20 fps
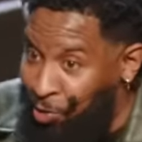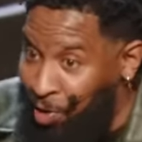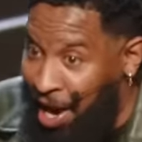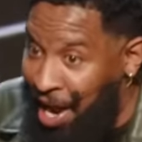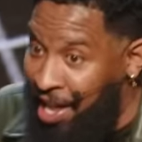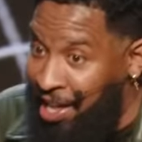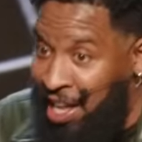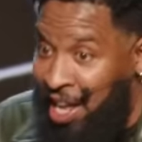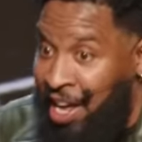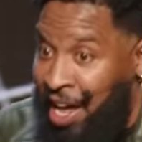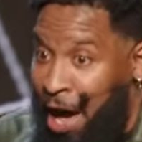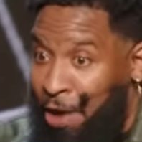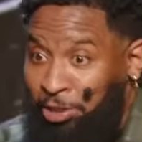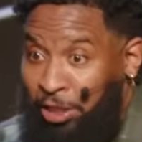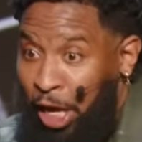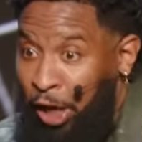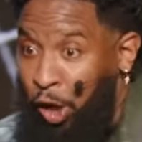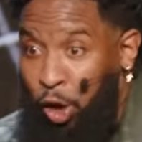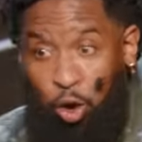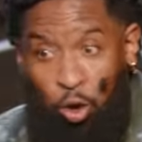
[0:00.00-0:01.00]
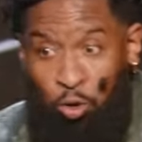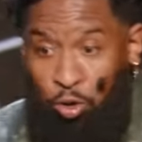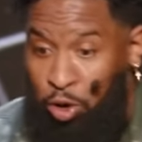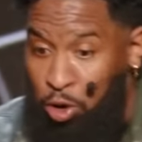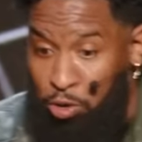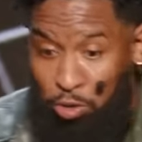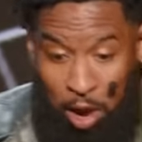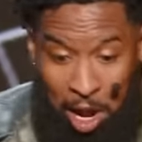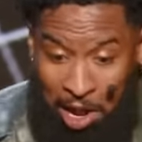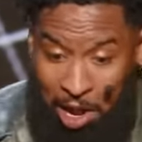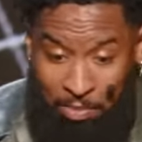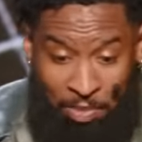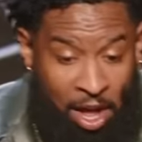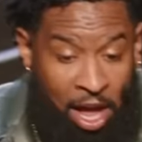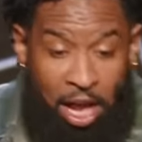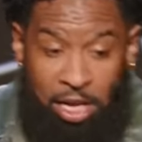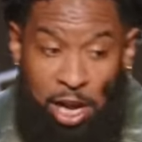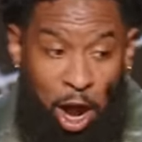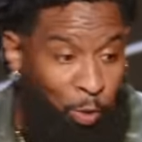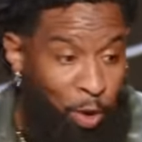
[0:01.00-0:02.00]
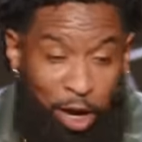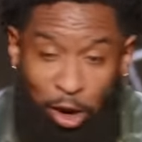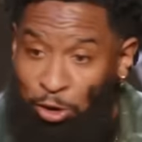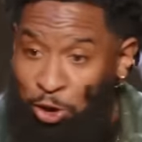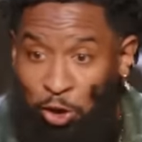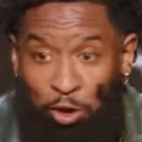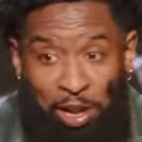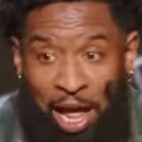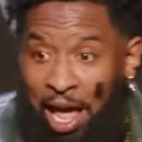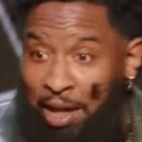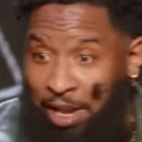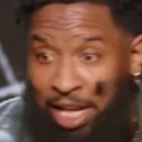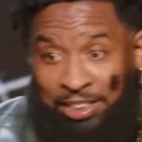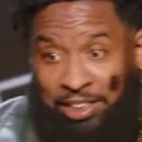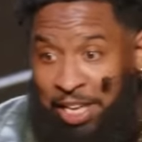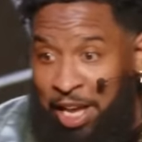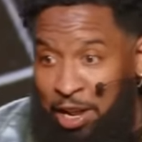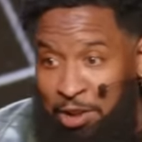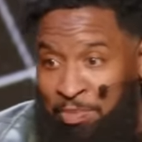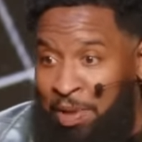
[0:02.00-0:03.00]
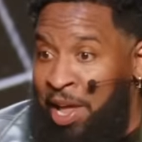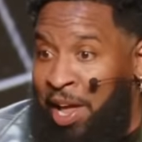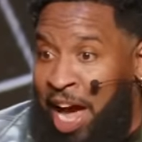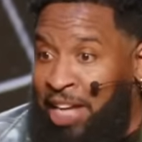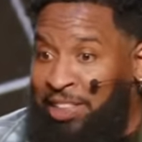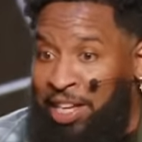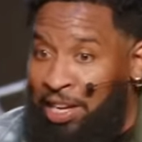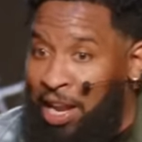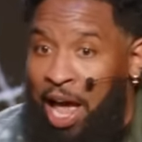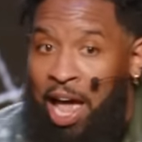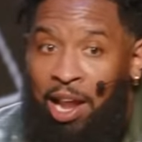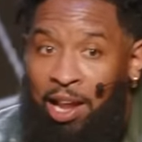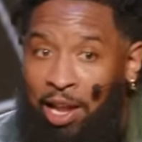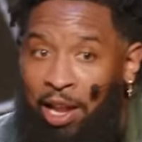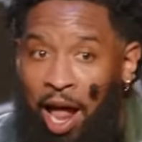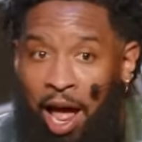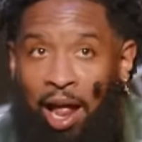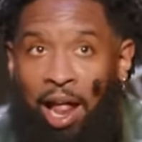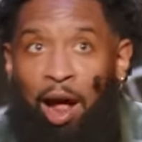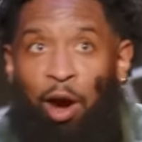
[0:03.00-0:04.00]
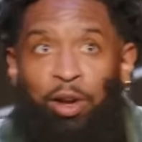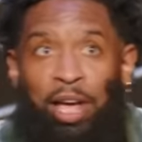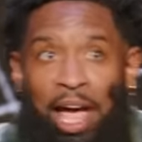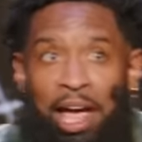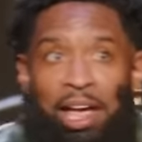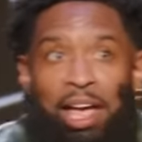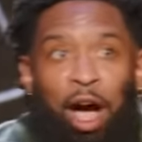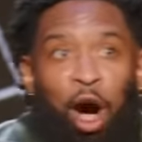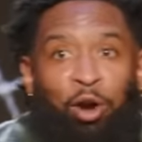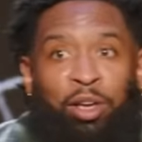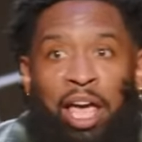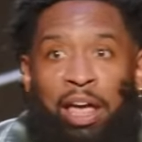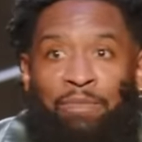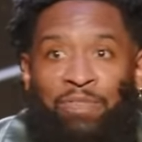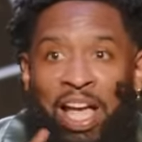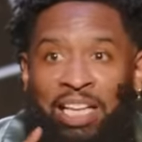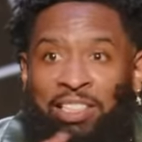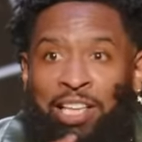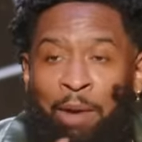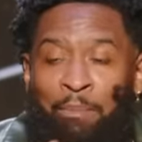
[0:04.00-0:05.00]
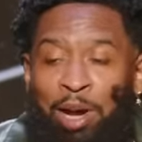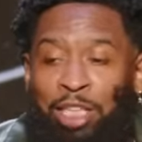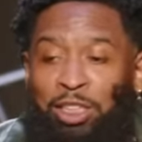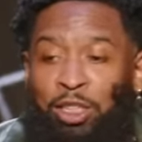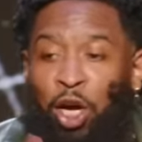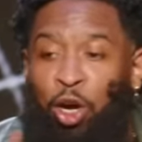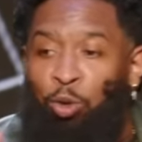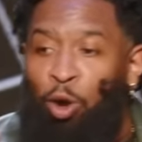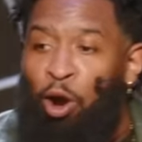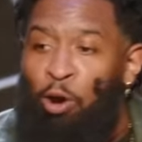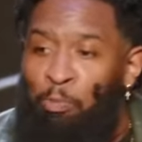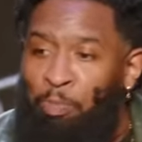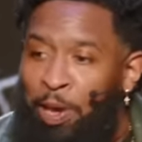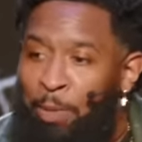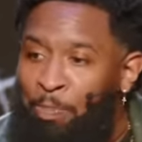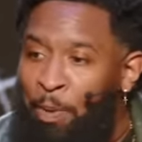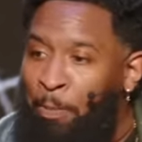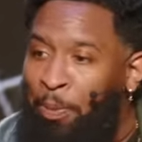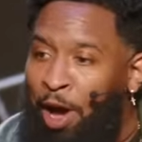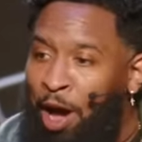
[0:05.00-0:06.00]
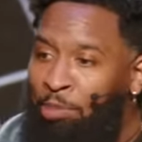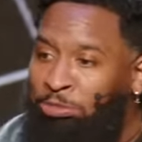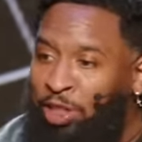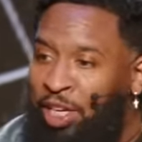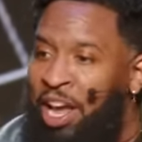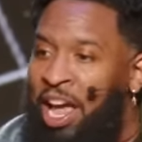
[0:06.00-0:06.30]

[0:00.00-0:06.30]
right? I was like, cool, cool. Um, no, we're going to do that. Let's get them. I said, okay, okay, if that's how much the grown people palm tree,